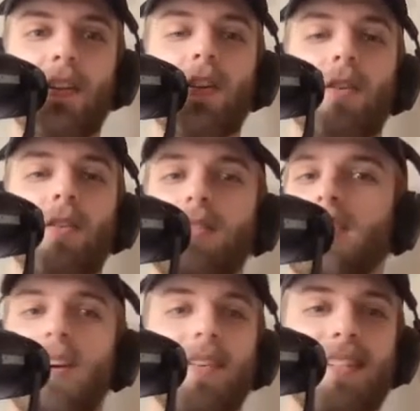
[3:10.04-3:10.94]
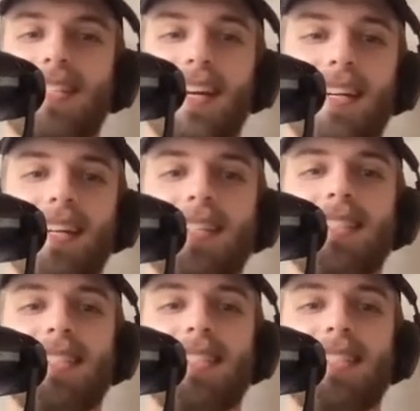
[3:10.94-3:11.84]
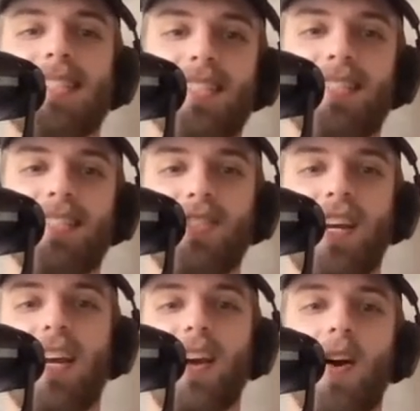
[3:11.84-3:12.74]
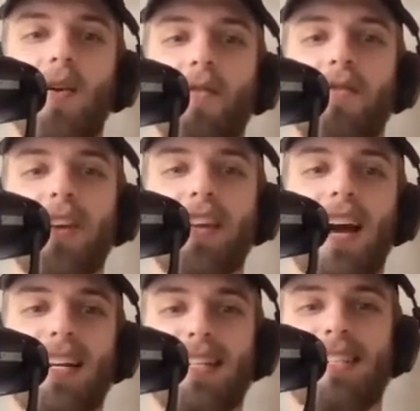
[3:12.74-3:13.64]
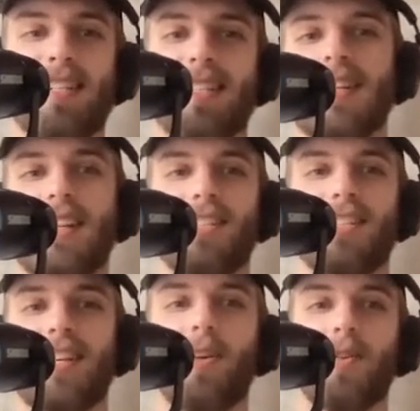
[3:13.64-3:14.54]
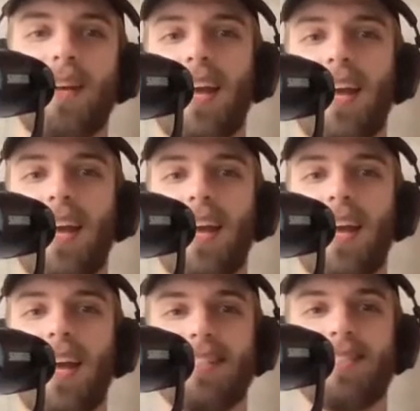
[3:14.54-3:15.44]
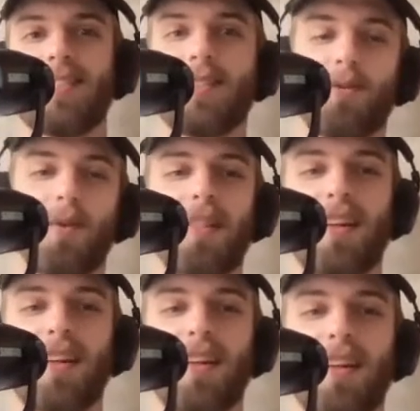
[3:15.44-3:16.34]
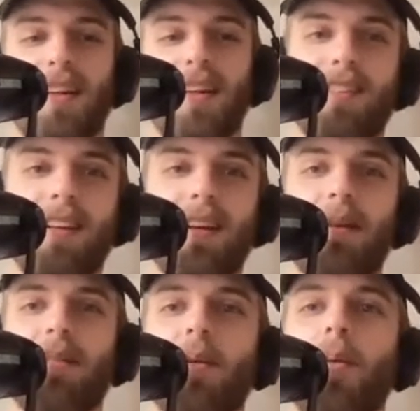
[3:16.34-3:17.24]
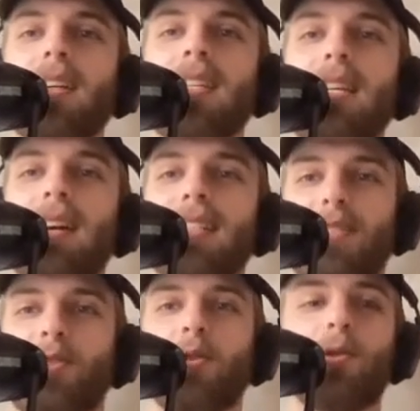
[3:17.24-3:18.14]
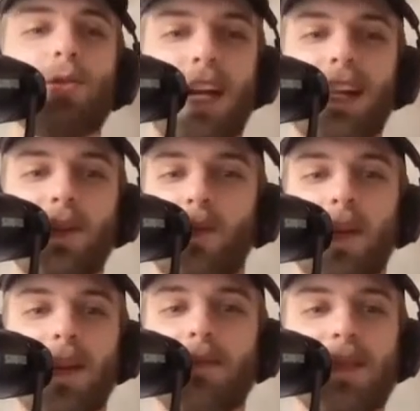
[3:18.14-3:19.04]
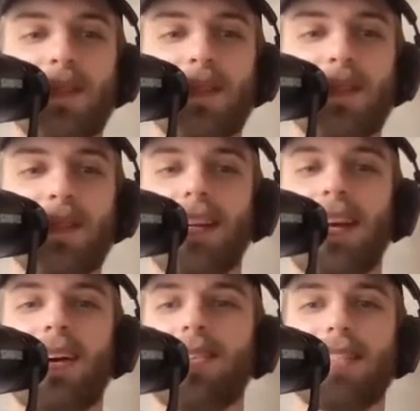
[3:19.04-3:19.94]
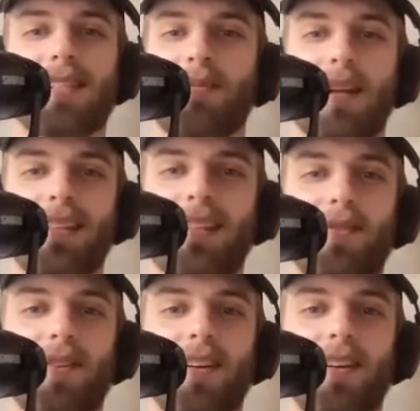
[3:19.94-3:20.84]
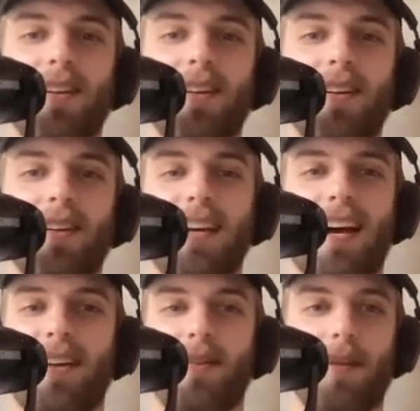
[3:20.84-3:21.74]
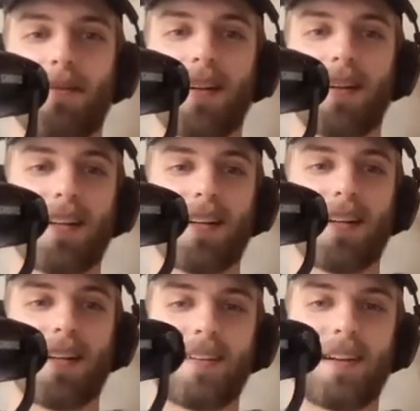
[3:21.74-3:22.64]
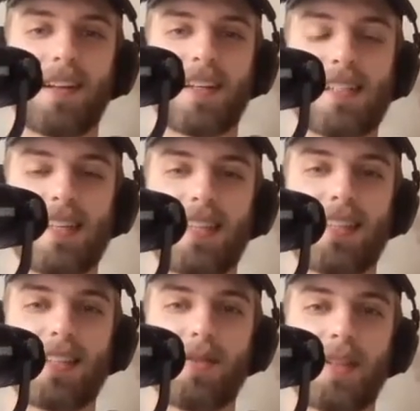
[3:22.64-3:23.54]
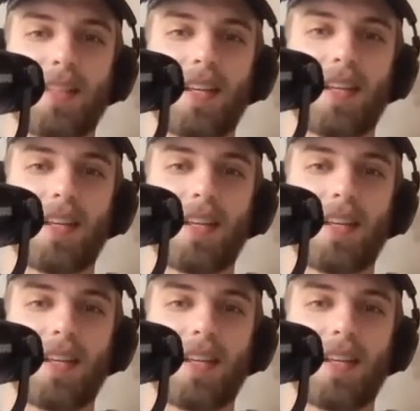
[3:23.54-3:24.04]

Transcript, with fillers: No, oh. no, it's not. It's just oh. it's oh. J O V I C instead of J O K I C. So it's just one letter mm. off. Then one team has like two Jalen Williams or something now. It's spelled different. I don't yeah. remember. I couldn't. I, I, saw that this week though.